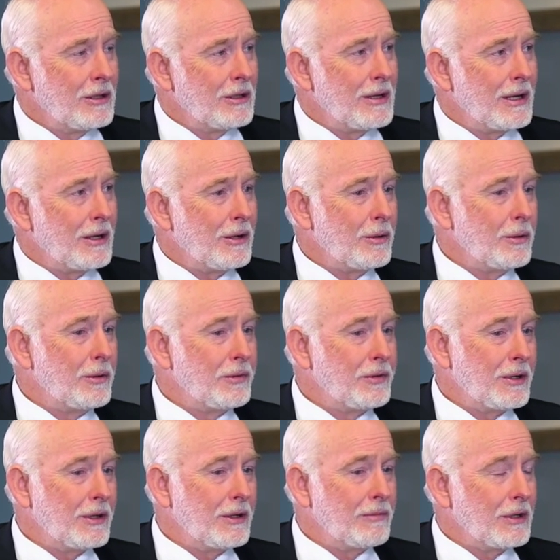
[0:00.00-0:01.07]
Now,
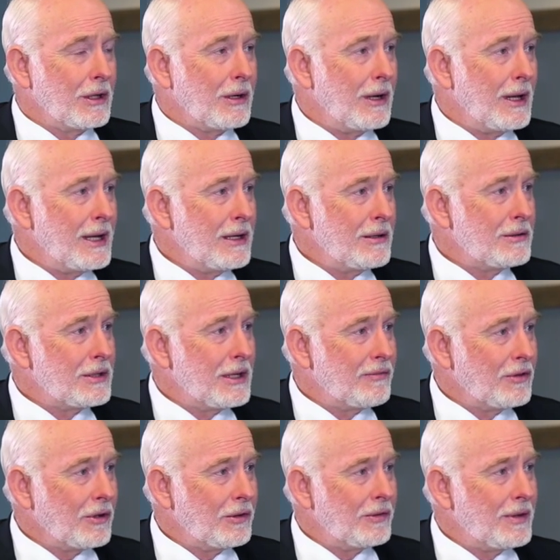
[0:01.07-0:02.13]
the client, they've
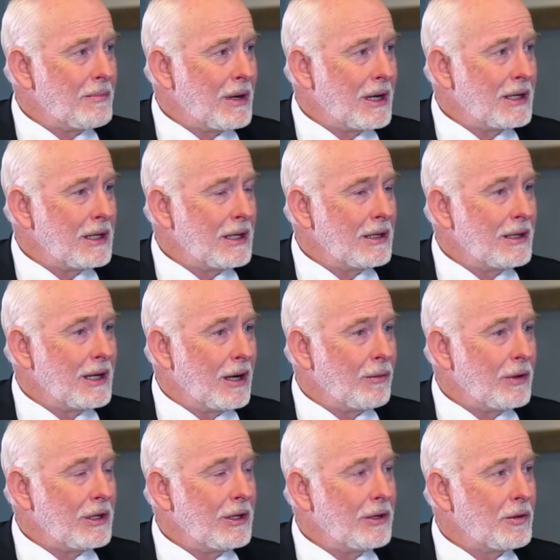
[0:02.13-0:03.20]
got their money, and now
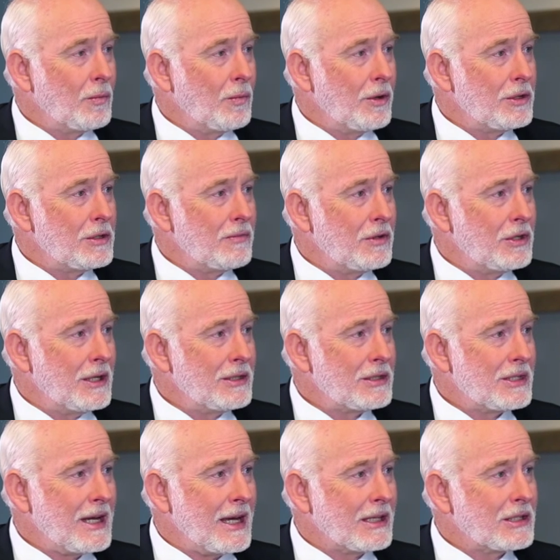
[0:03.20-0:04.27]
we hear the word dividends
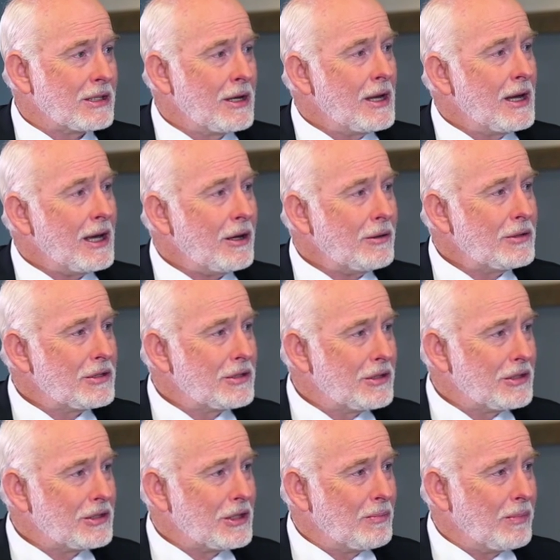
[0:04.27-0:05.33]
tax. How does
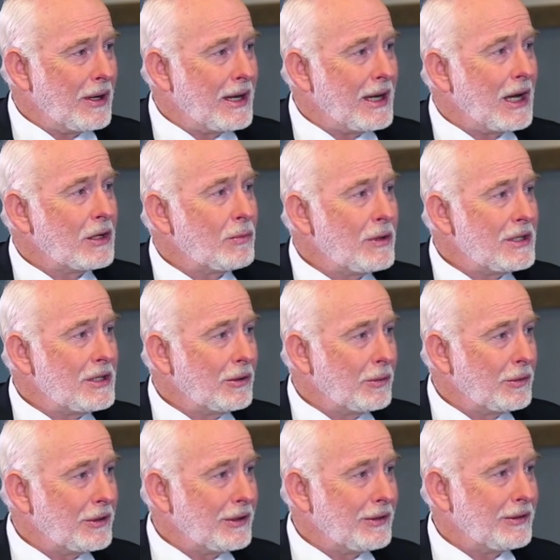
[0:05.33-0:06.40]
this apply? How do we deal
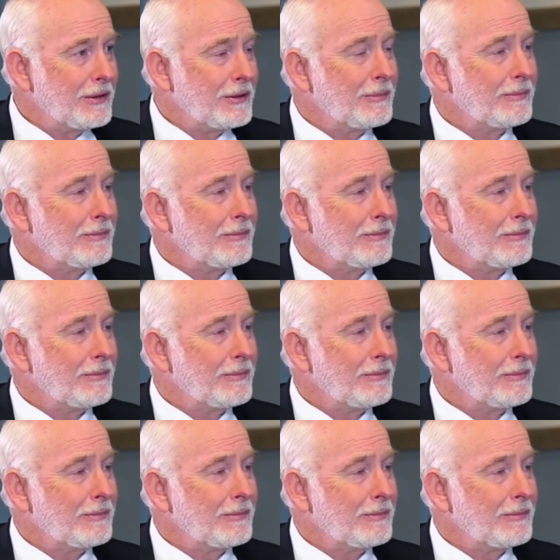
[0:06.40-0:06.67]
with it?